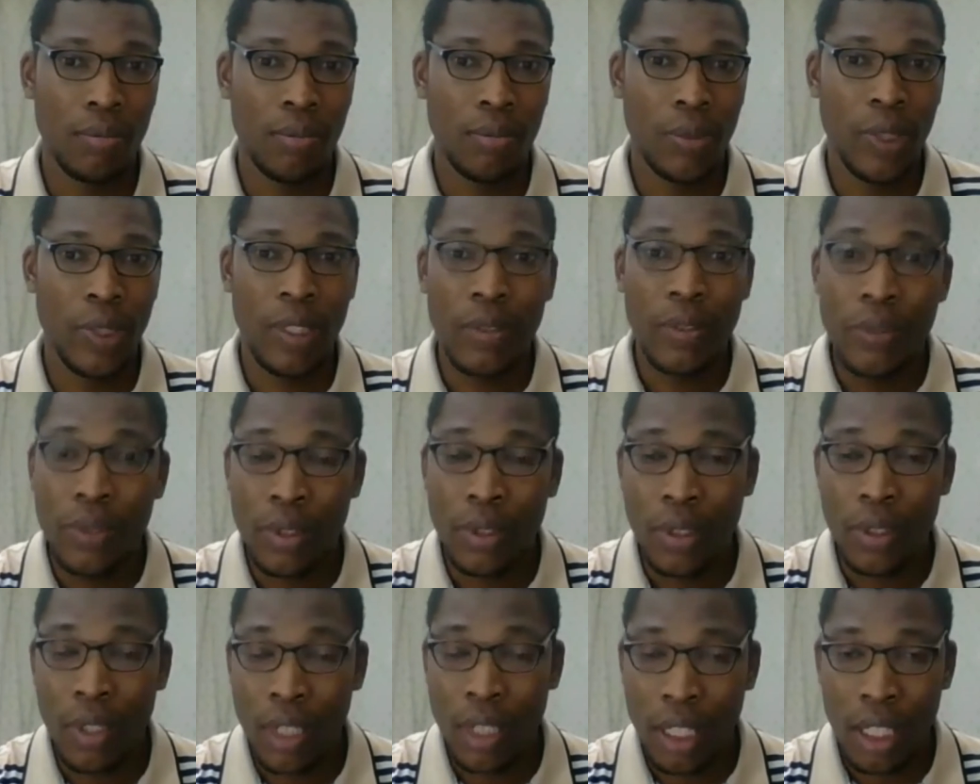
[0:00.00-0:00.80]
If you
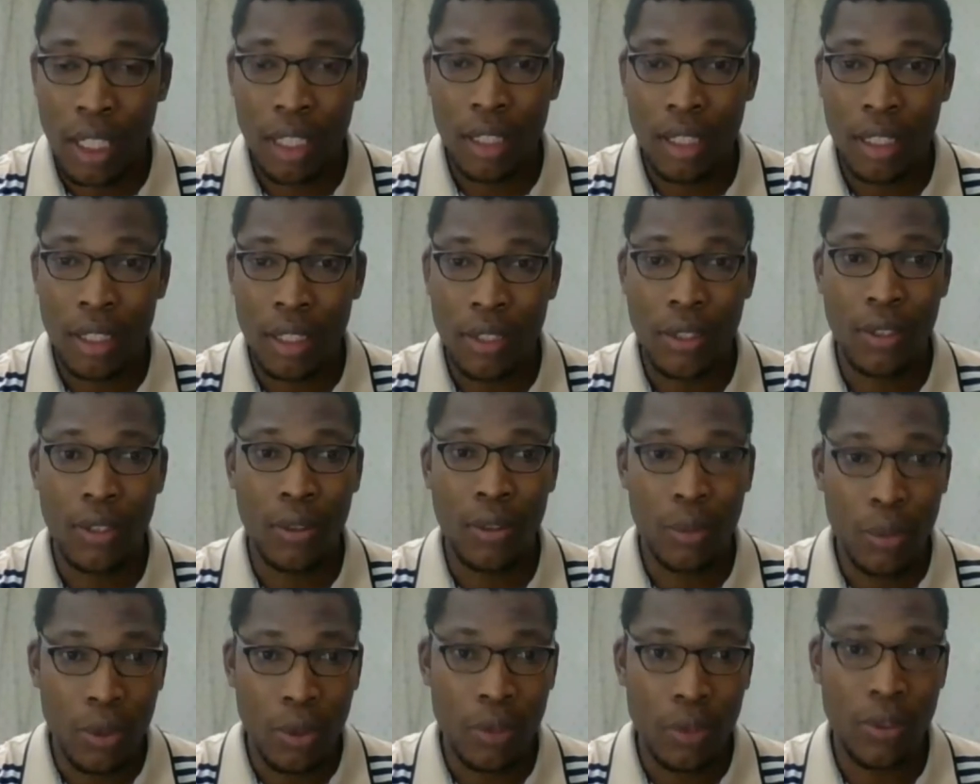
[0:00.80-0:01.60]
don't get it, you
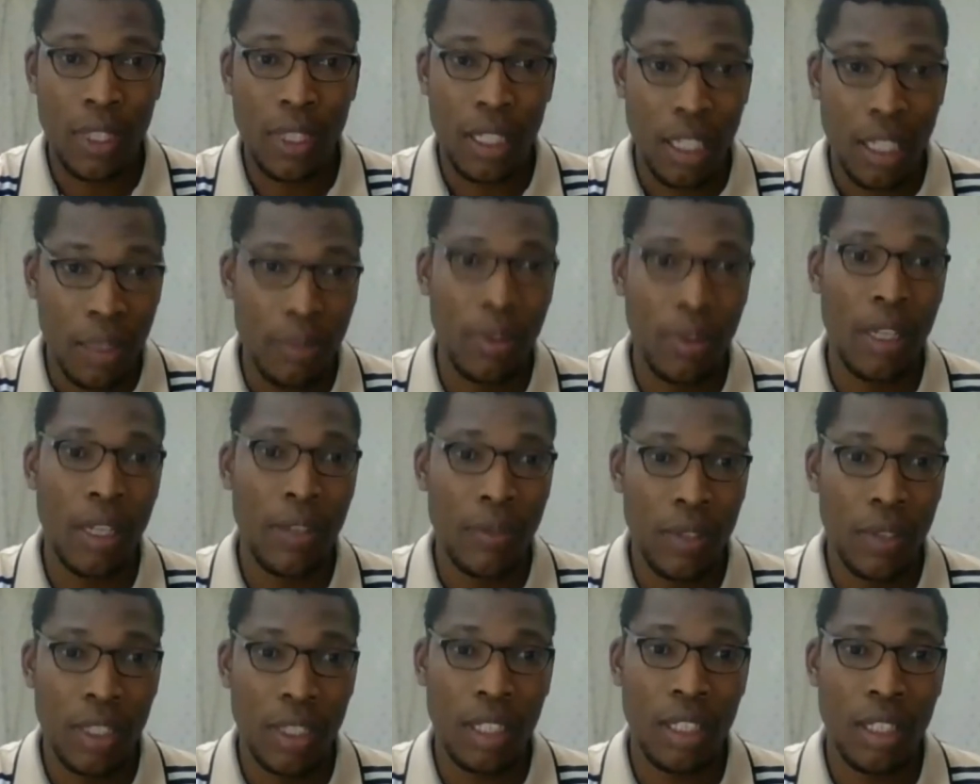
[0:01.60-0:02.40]
move and apply
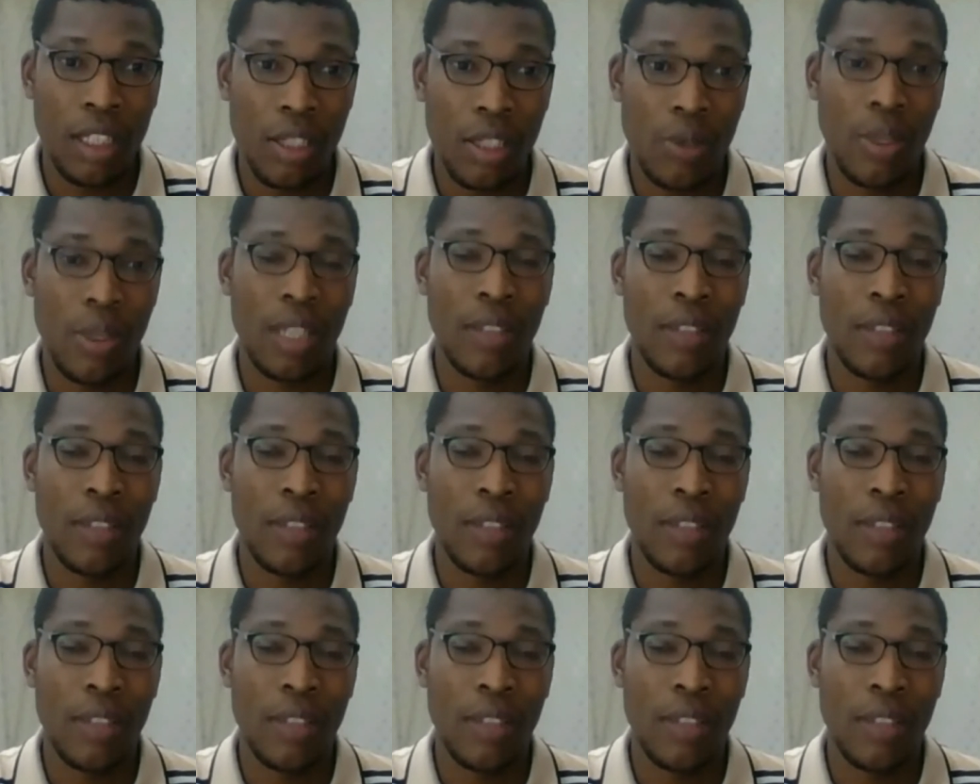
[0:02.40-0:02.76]
for the next one.